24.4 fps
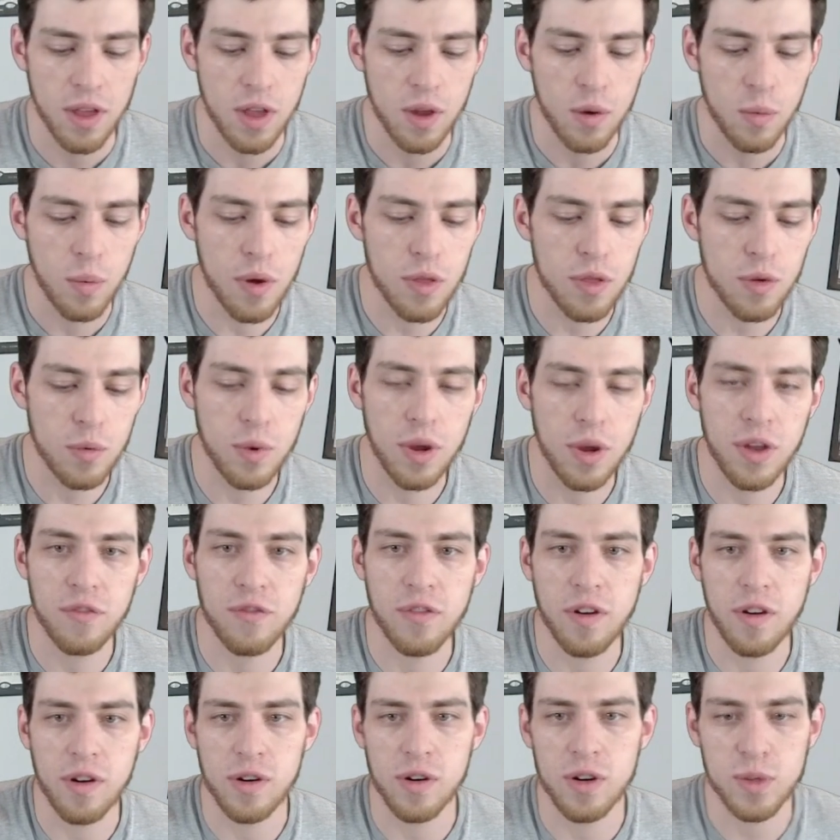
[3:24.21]
Weather
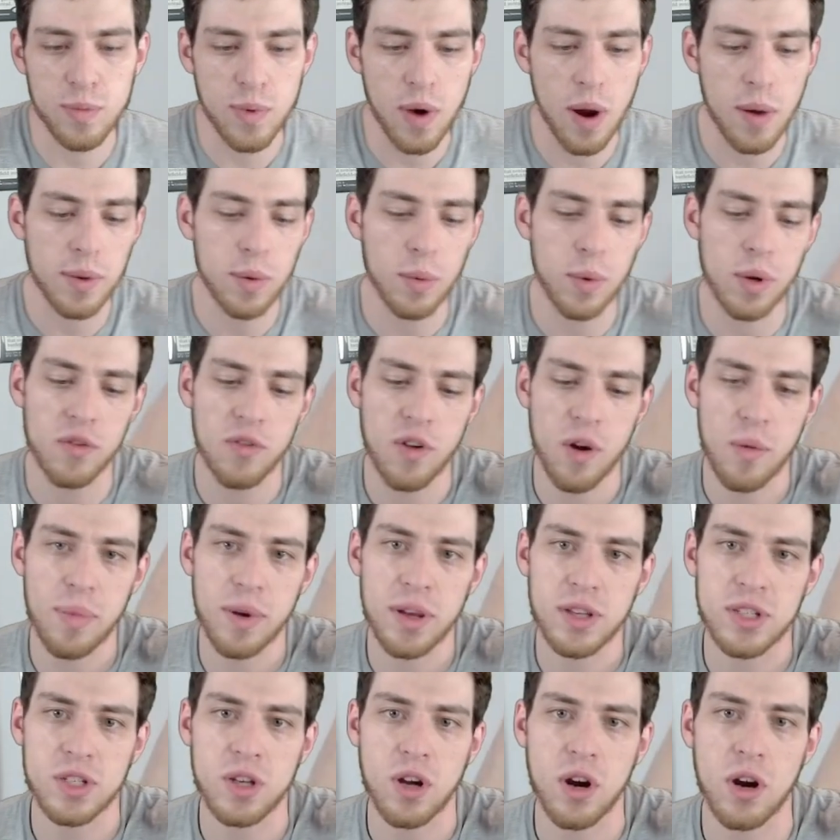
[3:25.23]
Wayfarer is probably one of our
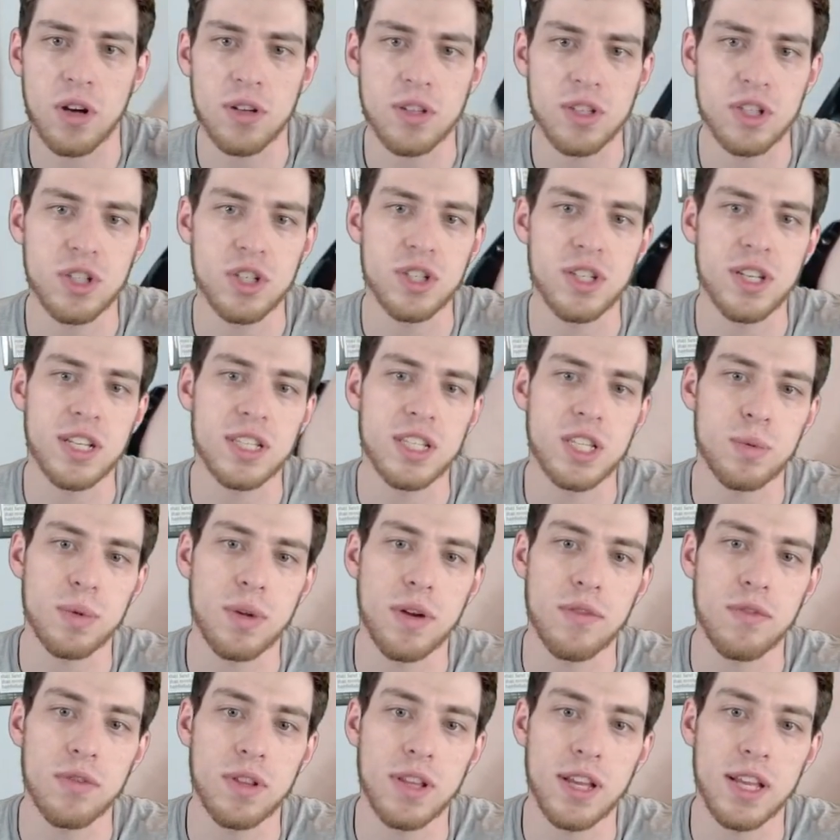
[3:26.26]
best cards. It just gets us
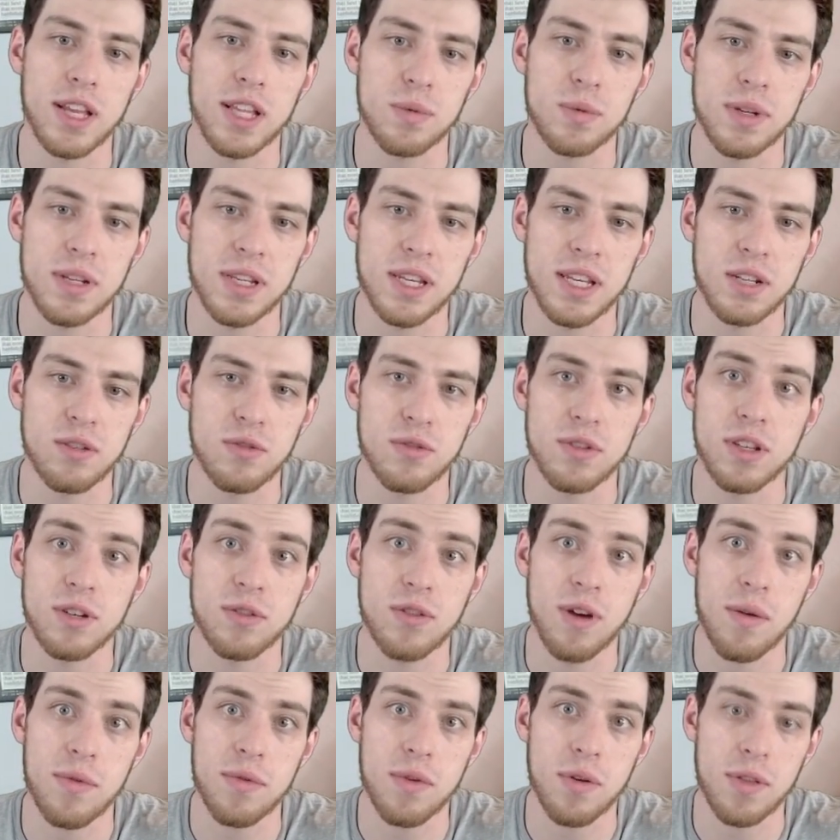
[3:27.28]
whatever lands we need. Really great
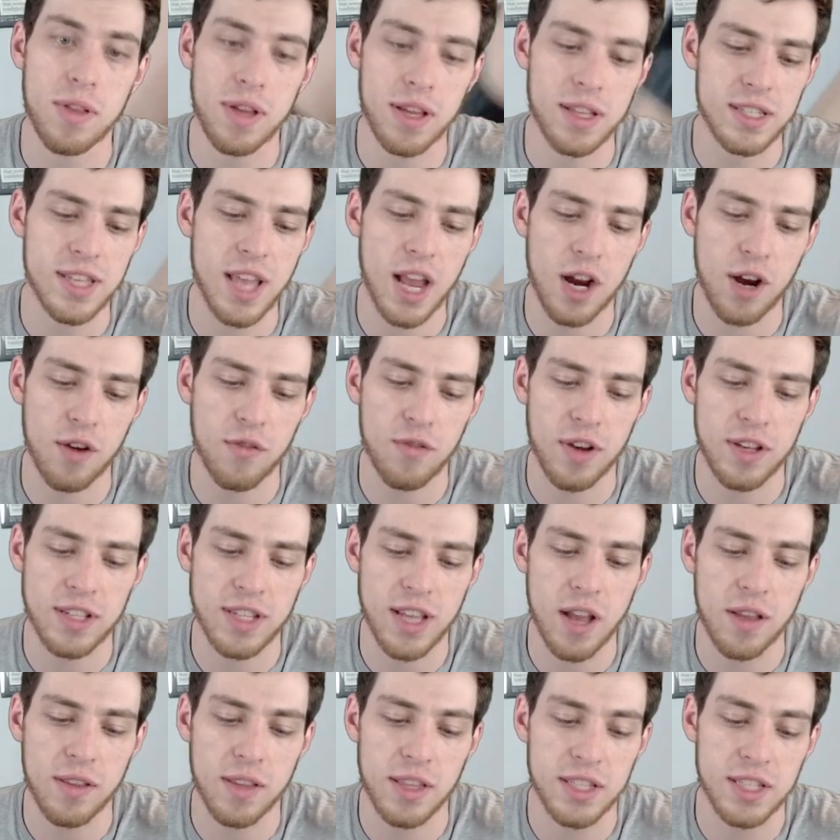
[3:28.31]
with our land sacrifice
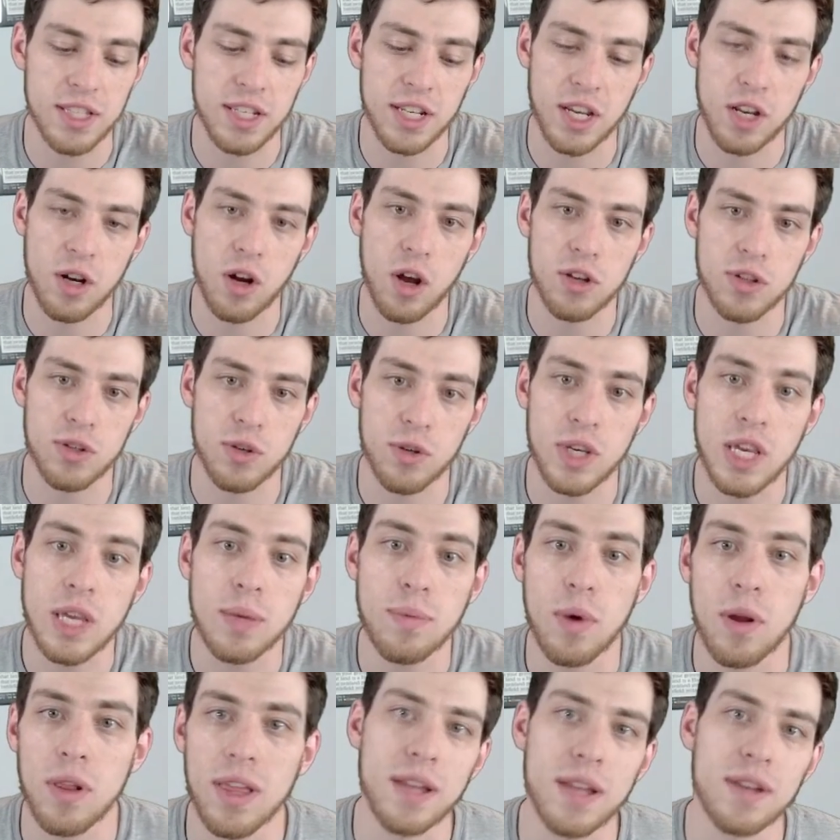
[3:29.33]
outlets, and it can also keep
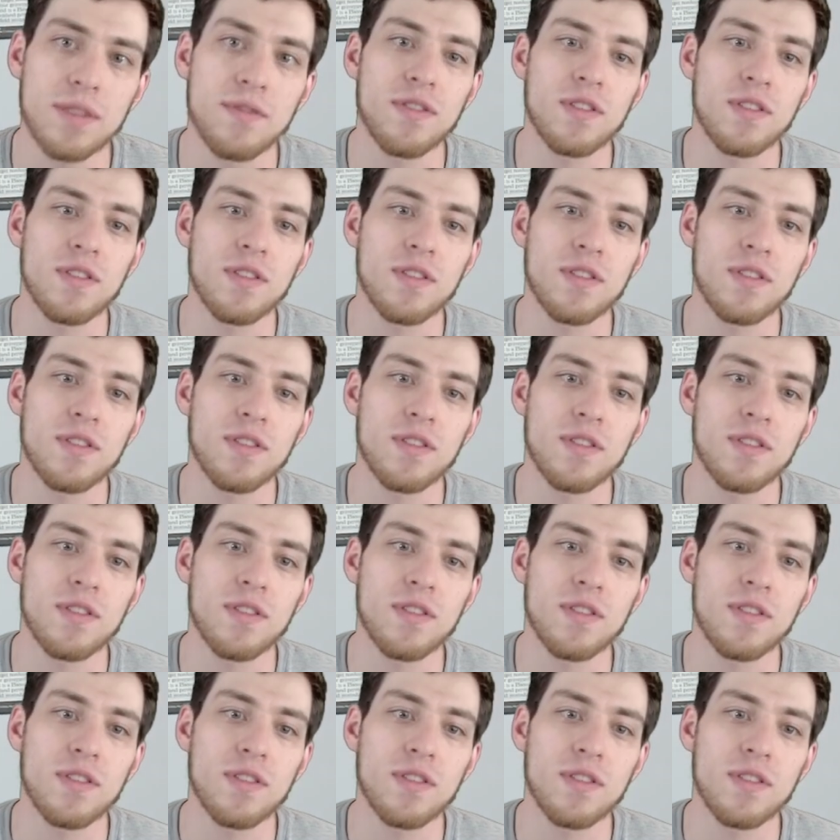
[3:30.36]
our land